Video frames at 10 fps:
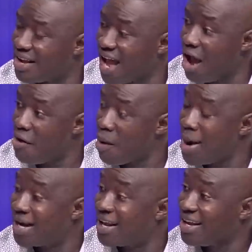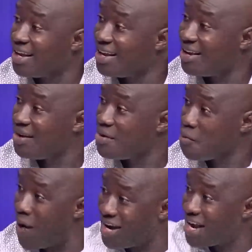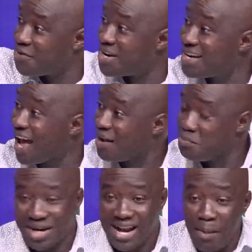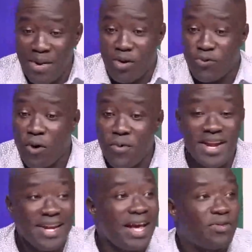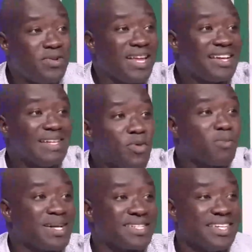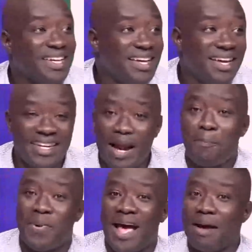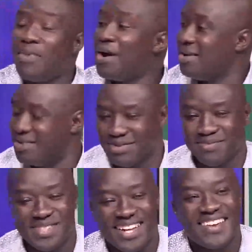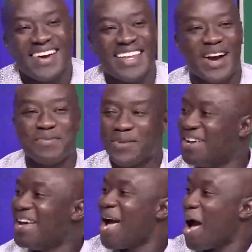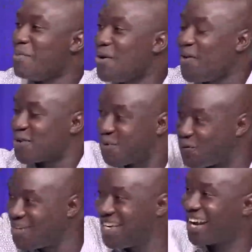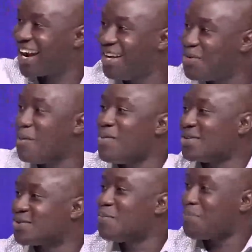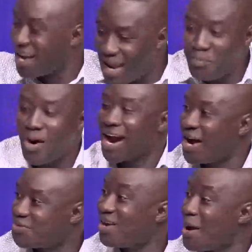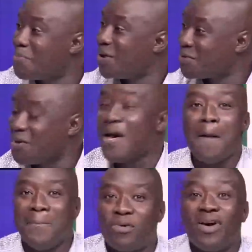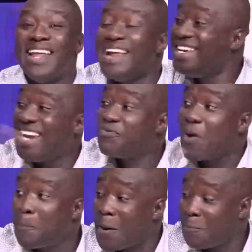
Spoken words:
Huh? Why not do that? Because we have to win in 2000 book mass. Na pra ma radi nyakopo amafo asufu ndaka ne wo mo asu pra ye boka to ye prato because they never